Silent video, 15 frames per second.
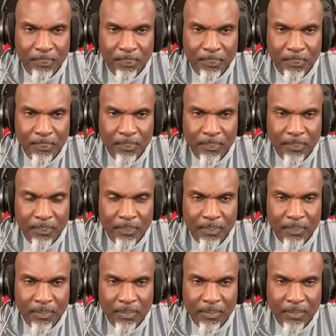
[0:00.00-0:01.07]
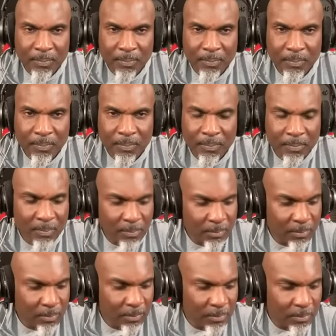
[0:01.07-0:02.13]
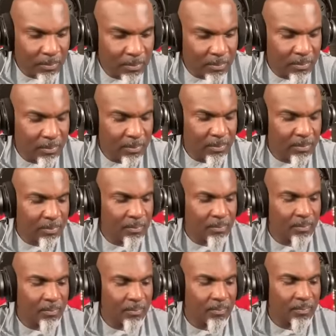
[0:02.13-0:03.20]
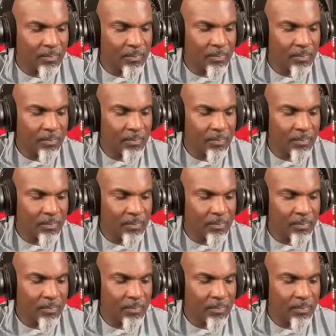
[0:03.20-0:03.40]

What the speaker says: No words are spoken by the person on screen.